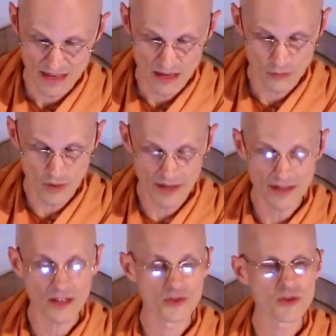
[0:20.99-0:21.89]
If one
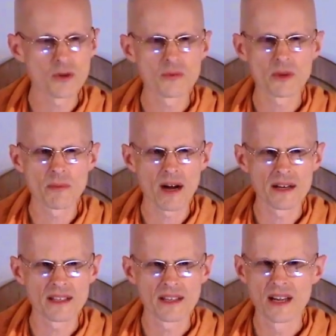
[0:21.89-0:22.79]
assumes a
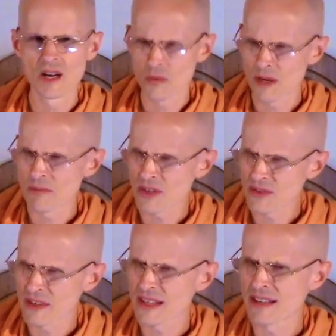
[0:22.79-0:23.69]
body, one
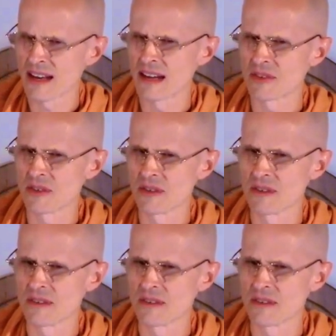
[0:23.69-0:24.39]
must recognize her.